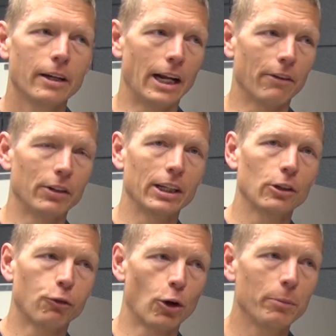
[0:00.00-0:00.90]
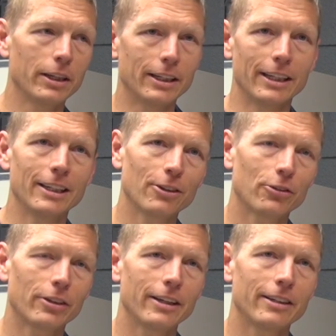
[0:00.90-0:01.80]
and everything is formulated in this
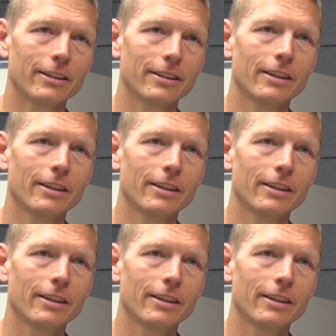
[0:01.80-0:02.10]
state